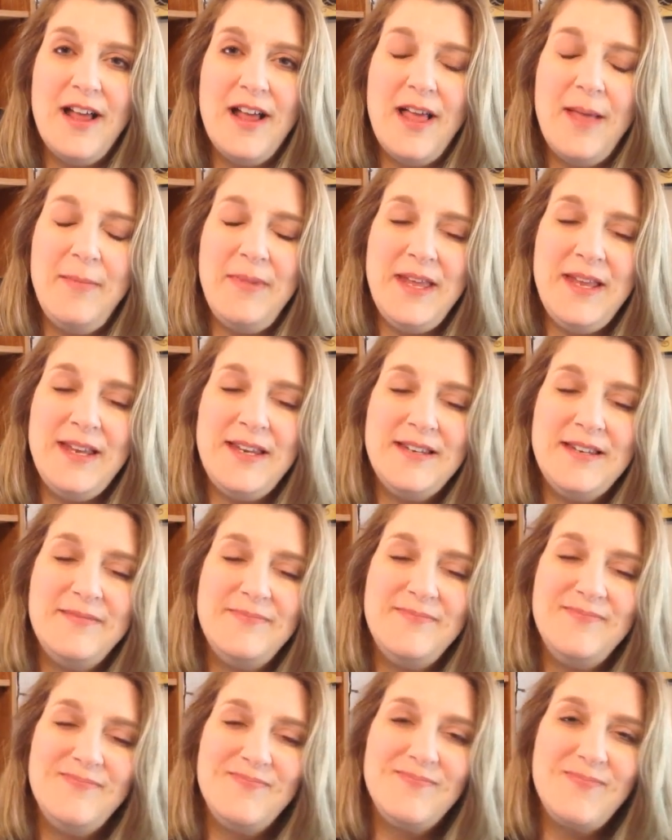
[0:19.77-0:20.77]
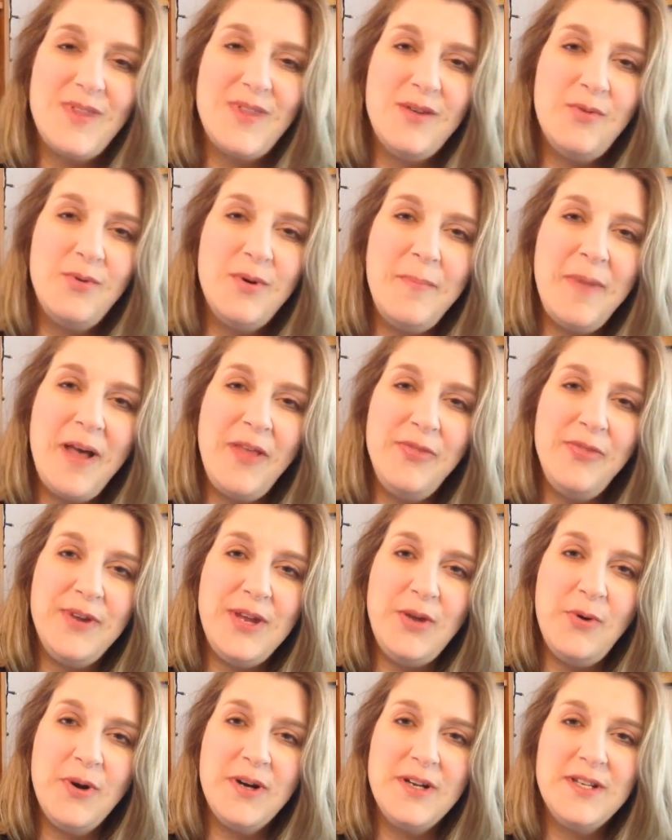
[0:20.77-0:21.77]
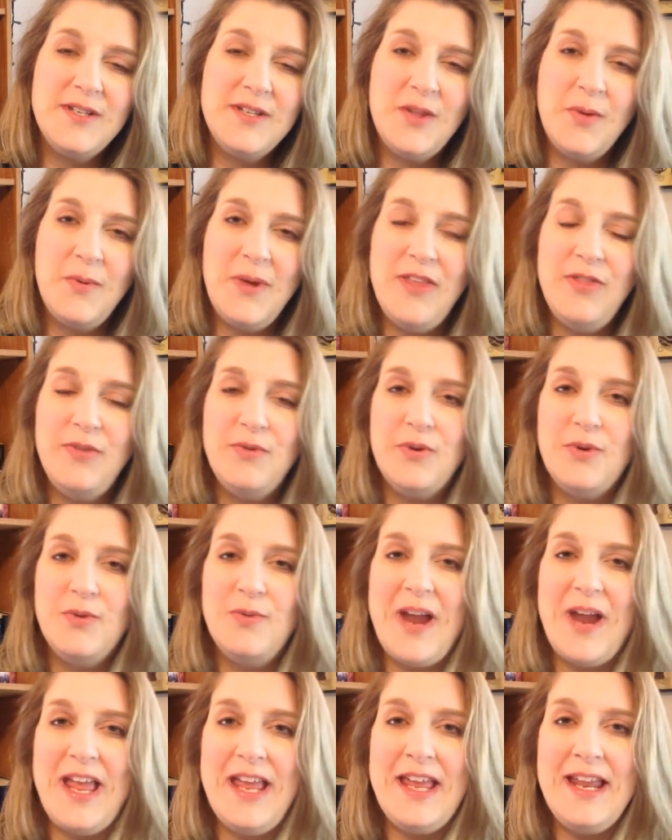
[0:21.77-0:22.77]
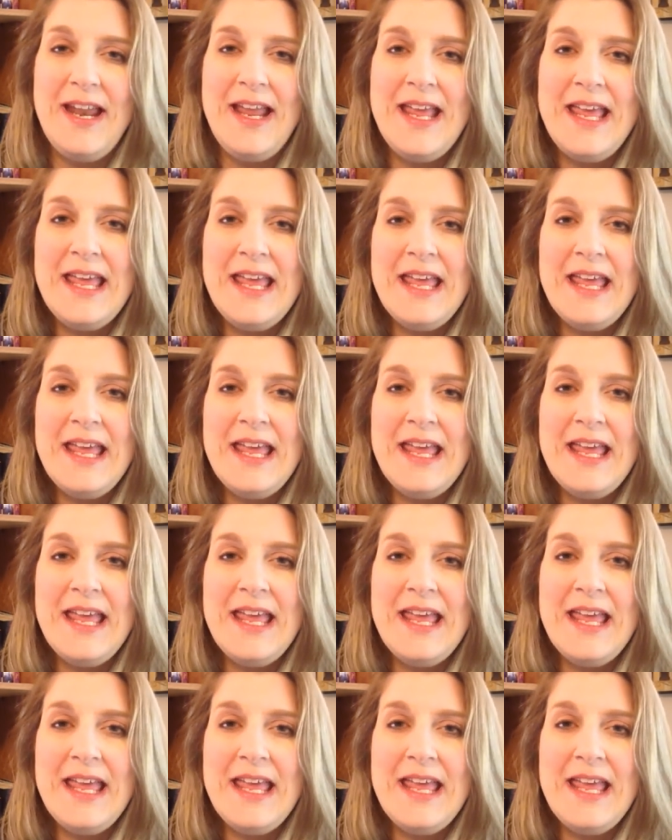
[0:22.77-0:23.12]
we're about 3/4 of the way through, right?